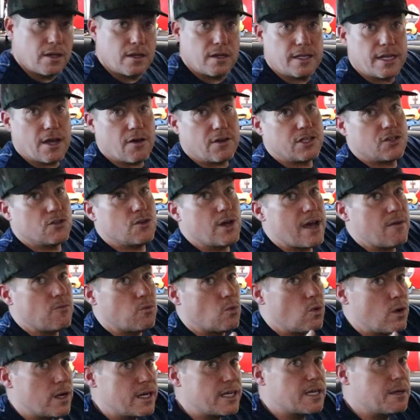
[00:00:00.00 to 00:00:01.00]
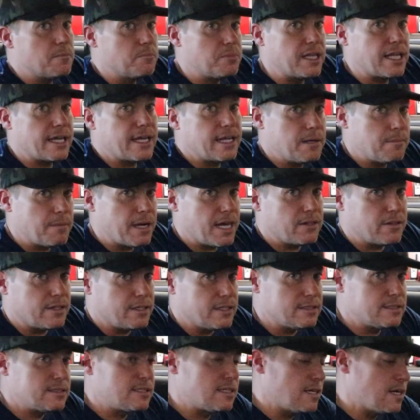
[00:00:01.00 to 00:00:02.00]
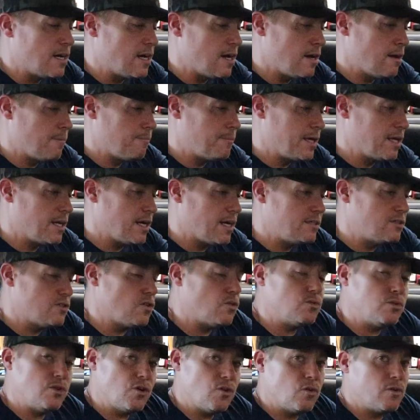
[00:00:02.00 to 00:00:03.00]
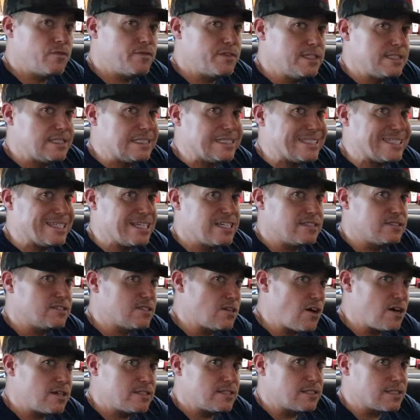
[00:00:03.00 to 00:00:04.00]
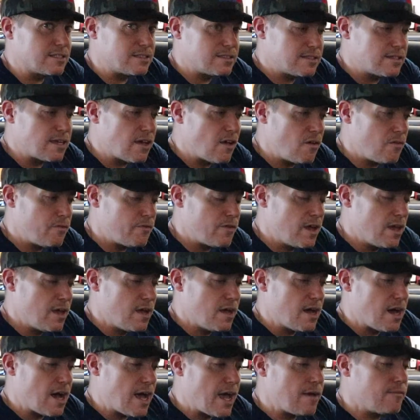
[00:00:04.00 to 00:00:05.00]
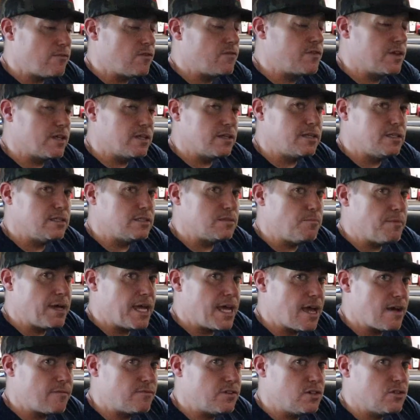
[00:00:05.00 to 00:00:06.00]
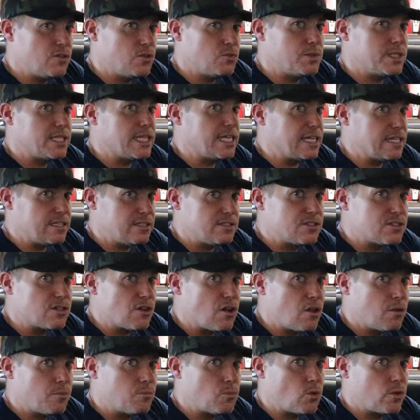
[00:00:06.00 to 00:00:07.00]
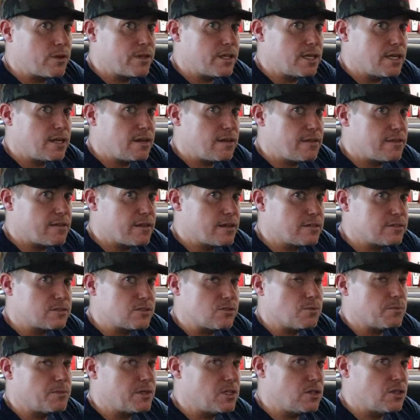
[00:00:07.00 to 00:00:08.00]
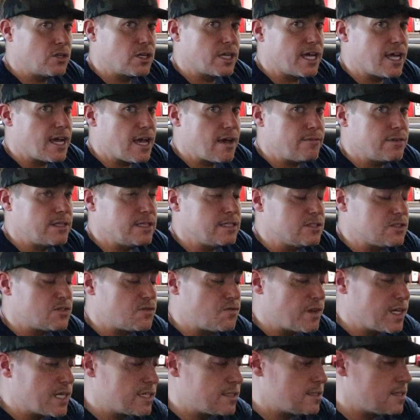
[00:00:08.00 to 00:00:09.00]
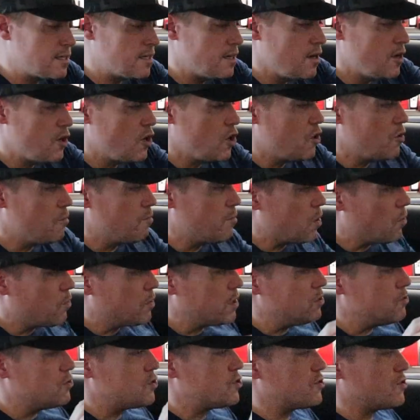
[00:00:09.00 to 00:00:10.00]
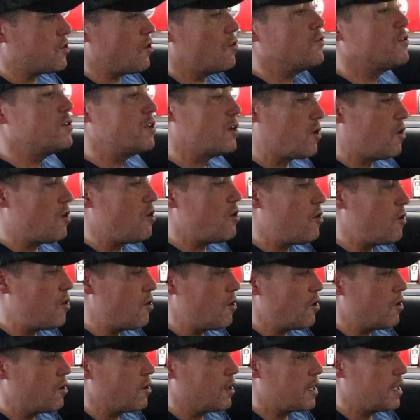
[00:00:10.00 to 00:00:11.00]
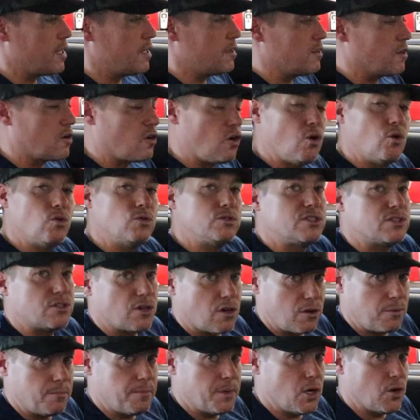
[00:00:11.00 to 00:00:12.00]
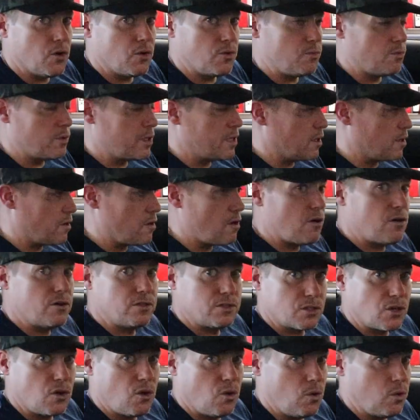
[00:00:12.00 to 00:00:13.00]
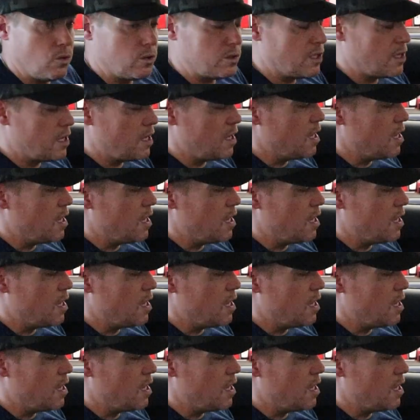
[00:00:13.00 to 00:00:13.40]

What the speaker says: Now I do have one complaint about this, and I don't know if this is the exhaust itself. I have a feeling it may have to do with the install more than anything, so I'm going to look at having this fixed. But when you start the car in the cold start mode, when the car is cold,